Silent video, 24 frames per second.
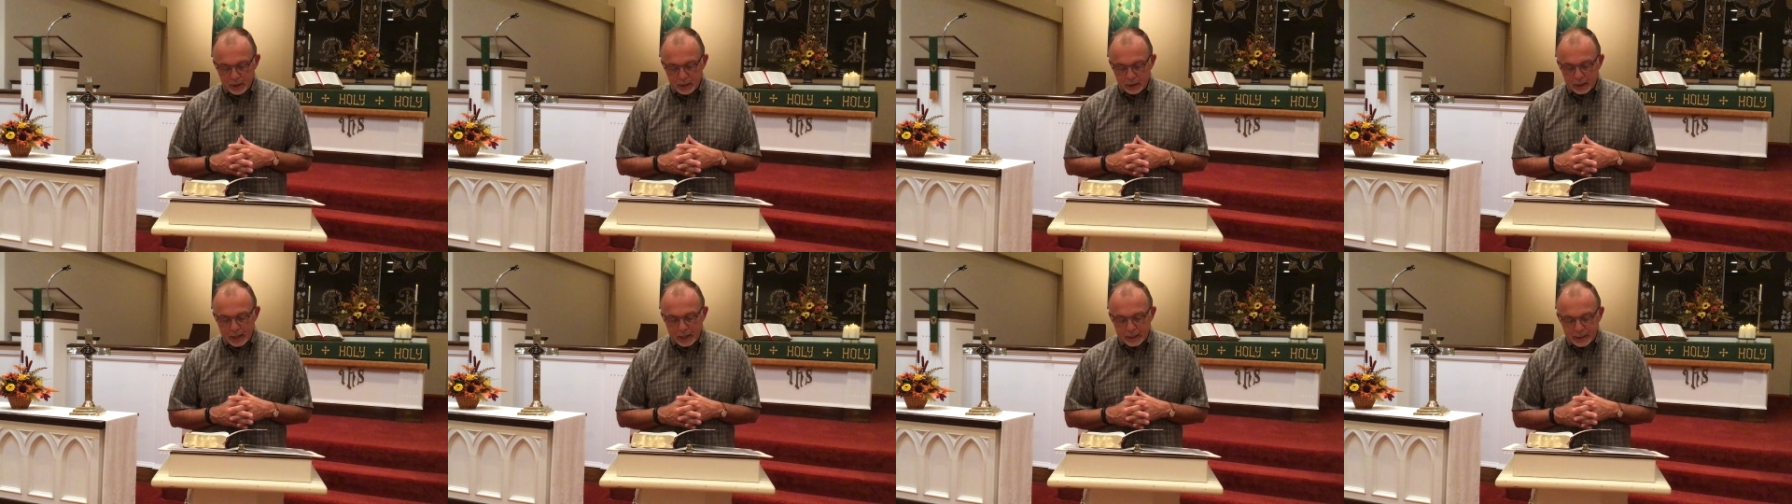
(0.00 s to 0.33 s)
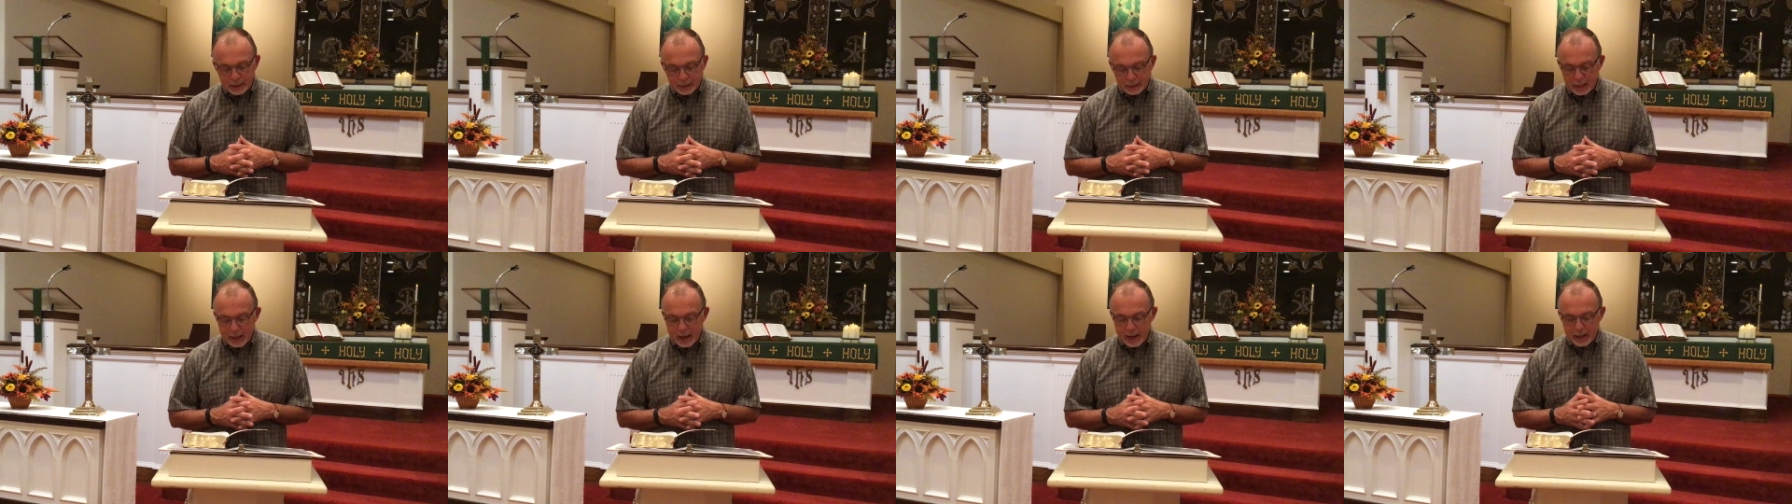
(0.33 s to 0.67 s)
like
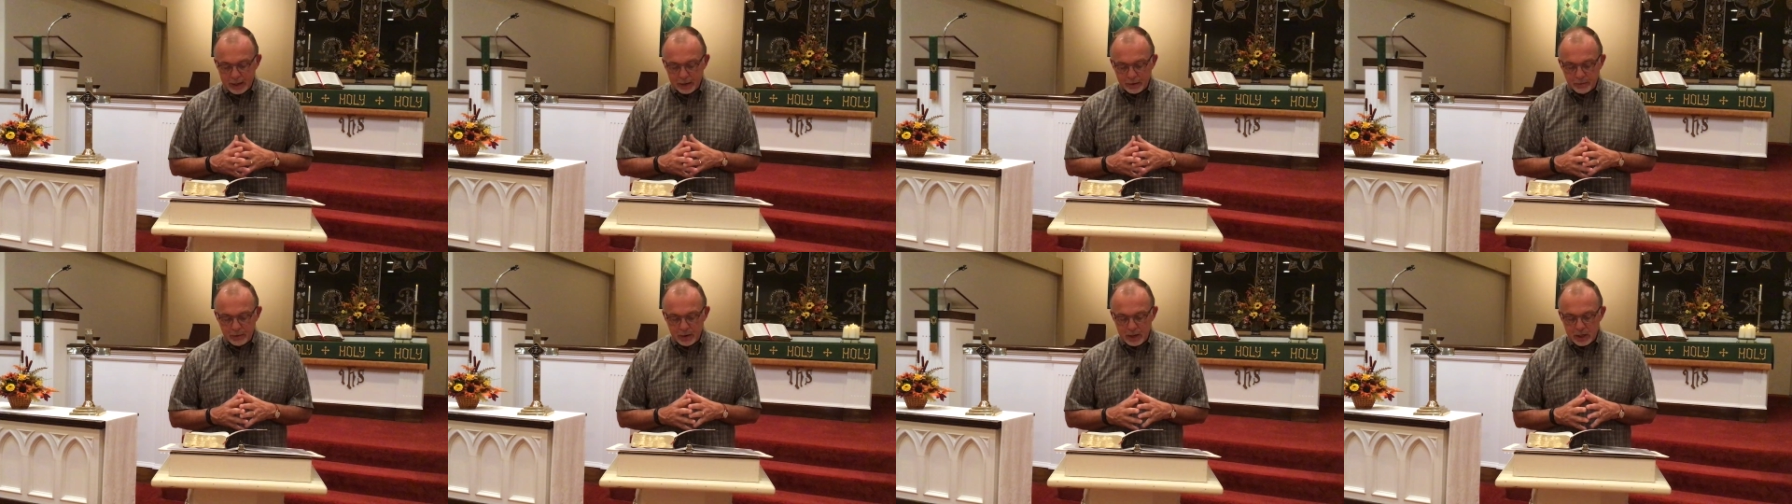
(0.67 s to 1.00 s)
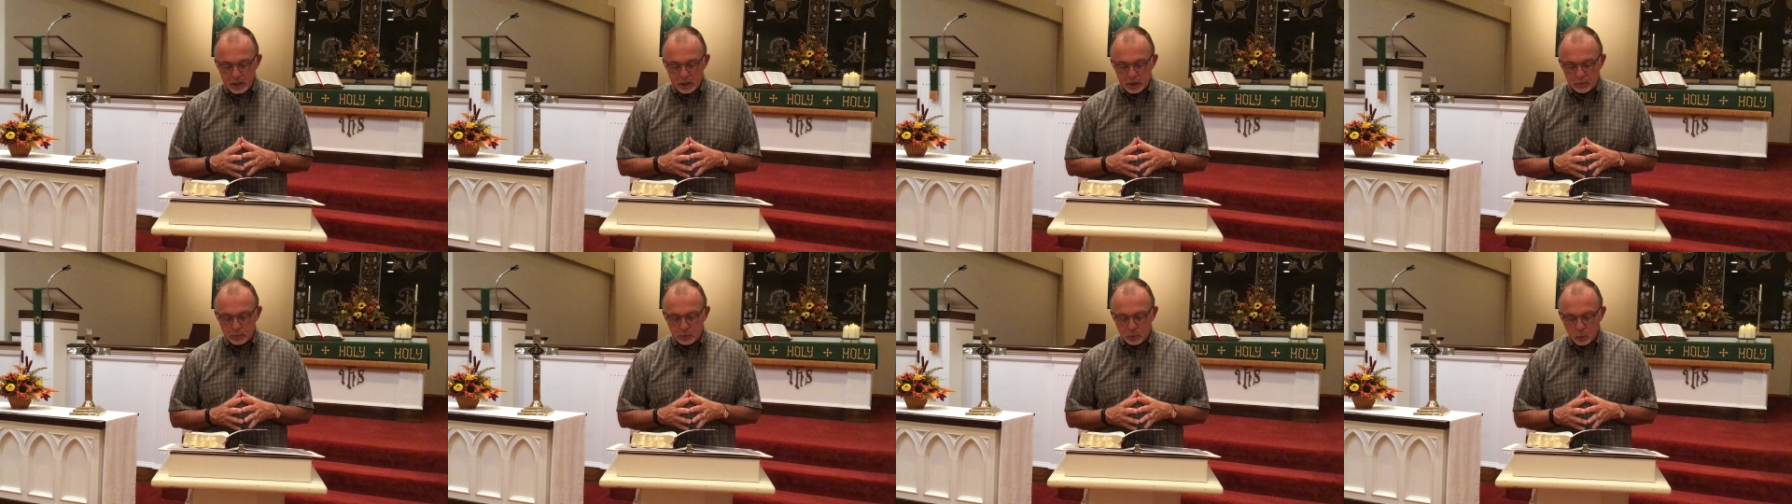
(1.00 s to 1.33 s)
the land of
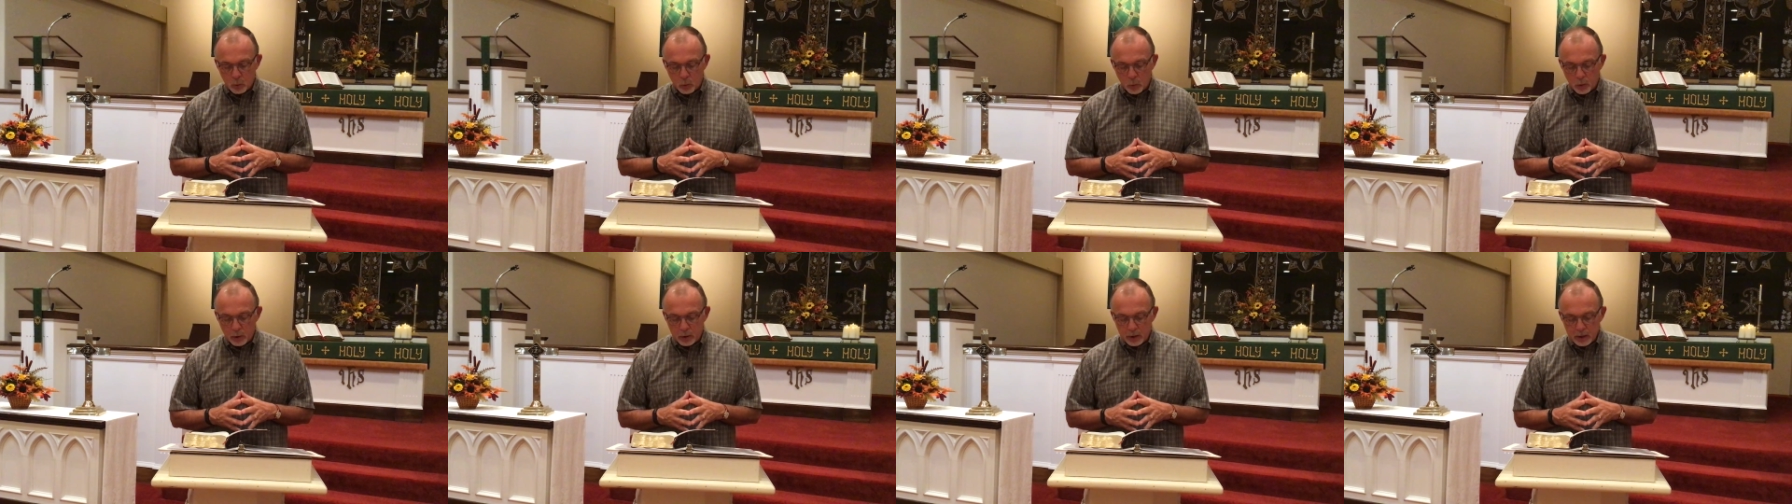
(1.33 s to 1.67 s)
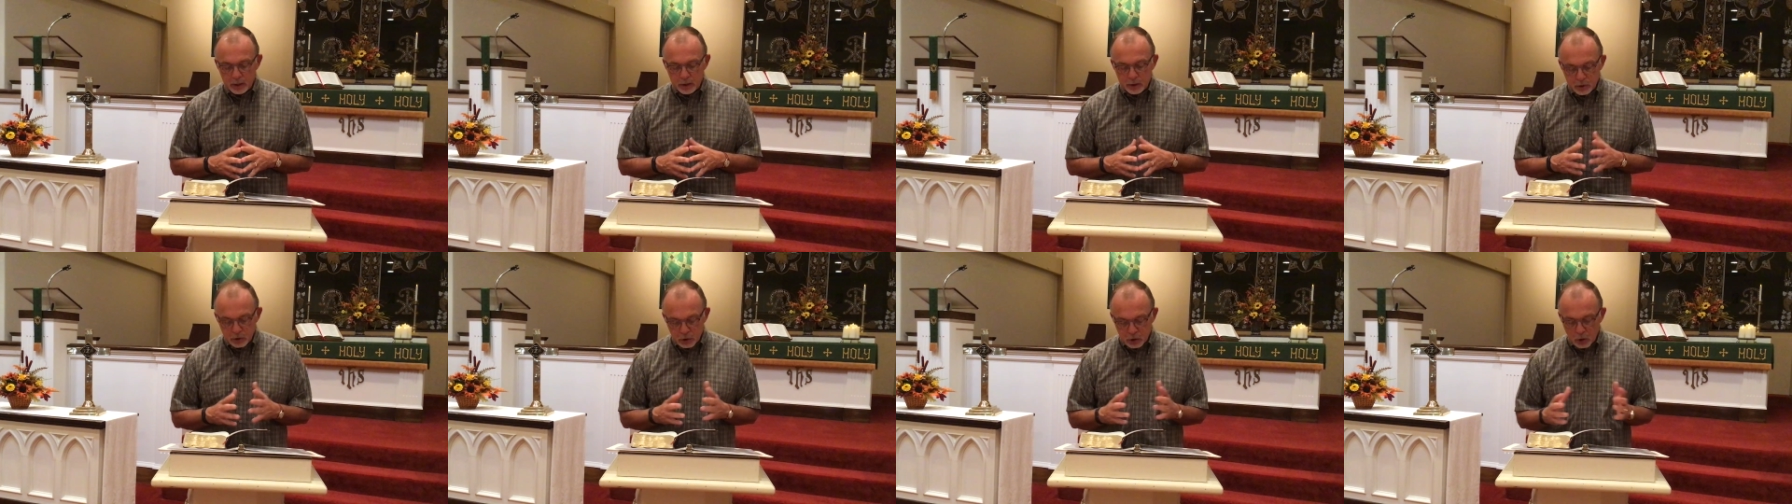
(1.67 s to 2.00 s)
Egypt toward
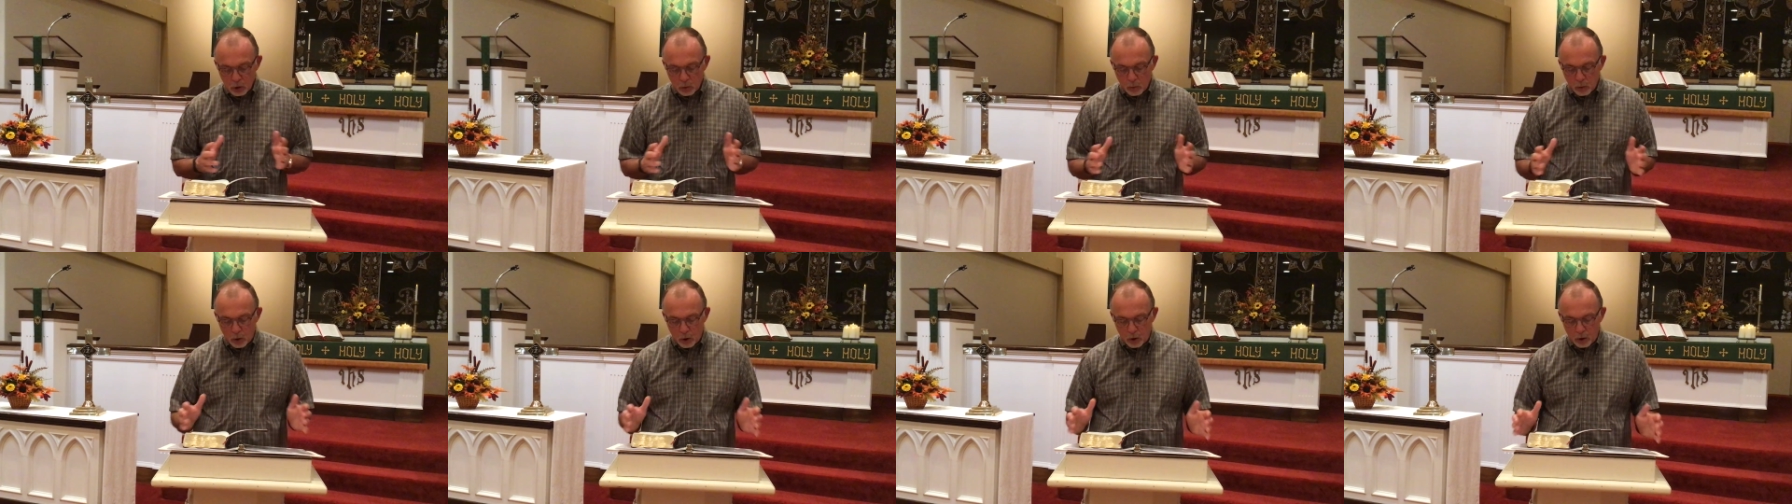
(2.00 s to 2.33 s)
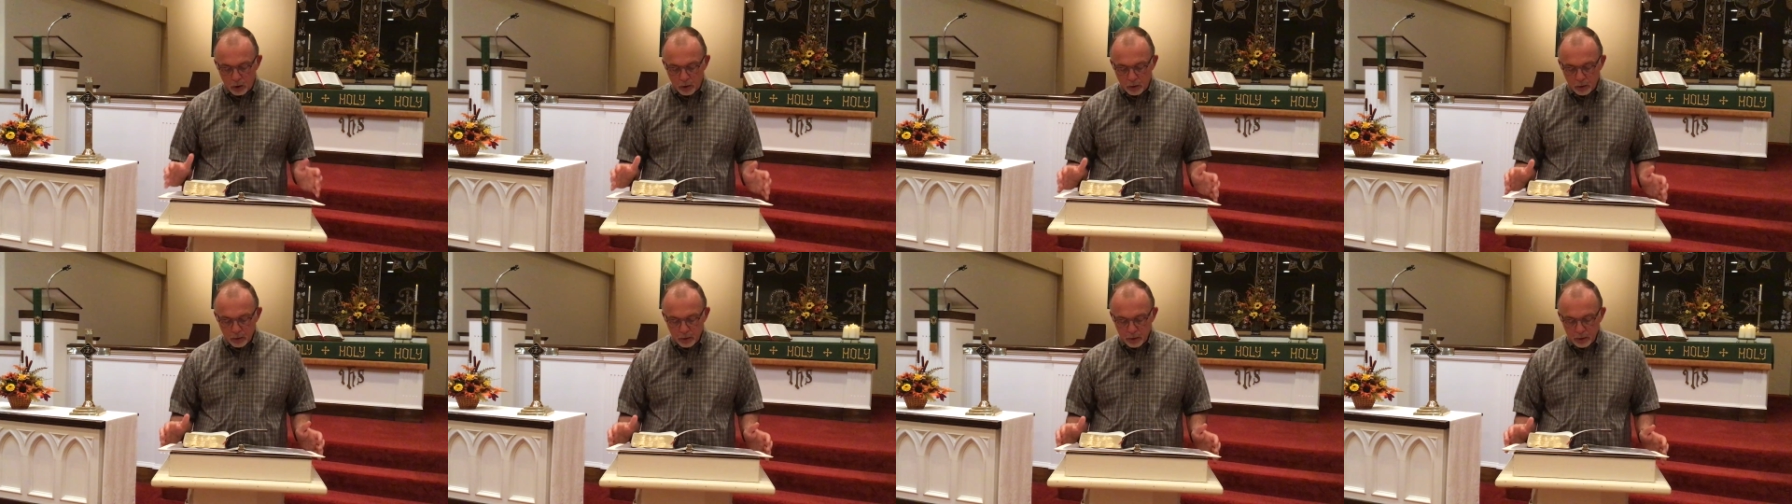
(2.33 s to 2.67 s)
Zoar.